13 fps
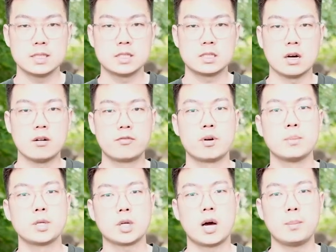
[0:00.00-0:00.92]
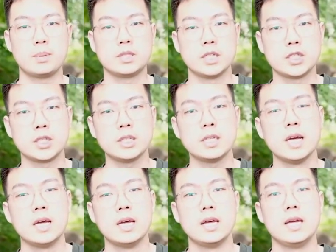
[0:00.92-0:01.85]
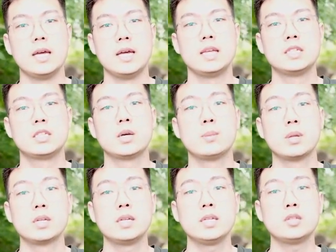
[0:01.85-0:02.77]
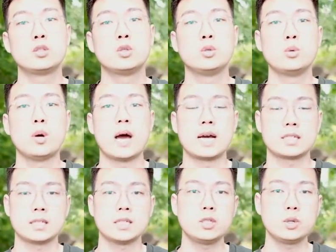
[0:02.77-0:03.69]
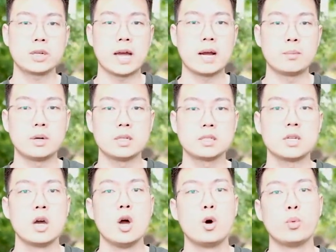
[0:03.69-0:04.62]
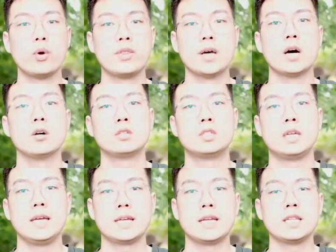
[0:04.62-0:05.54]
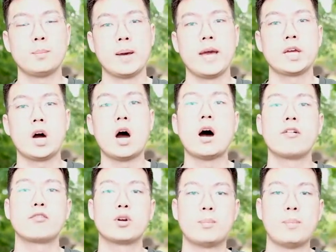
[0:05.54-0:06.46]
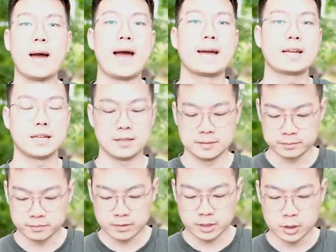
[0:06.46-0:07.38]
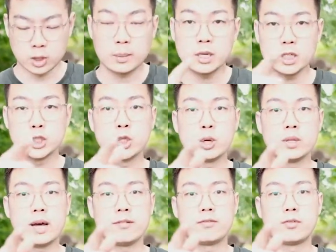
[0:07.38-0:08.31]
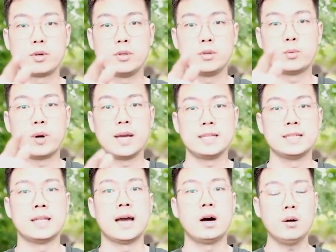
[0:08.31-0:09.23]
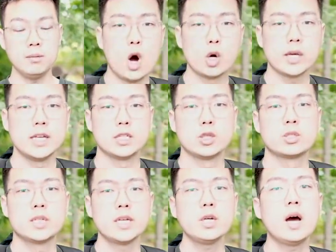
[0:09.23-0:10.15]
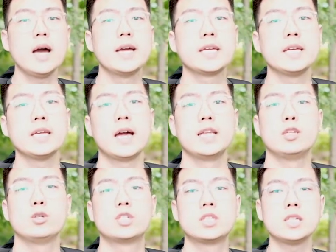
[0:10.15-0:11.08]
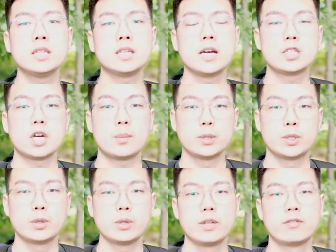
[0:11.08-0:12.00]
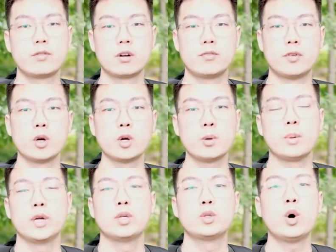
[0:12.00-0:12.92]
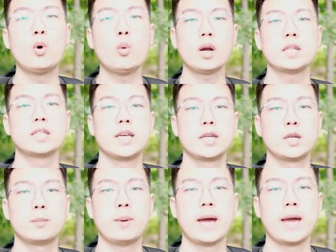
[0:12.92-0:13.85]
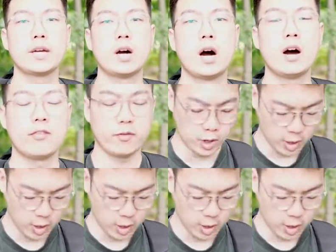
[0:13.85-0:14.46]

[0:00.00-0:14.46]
itself from the competition is the ability to access your cameras without taking the bag off your back. So I'm going to show that for you right now. Okay, so say you're hiking and you see a nice opportunity for a photo, but you don't want to take your bag off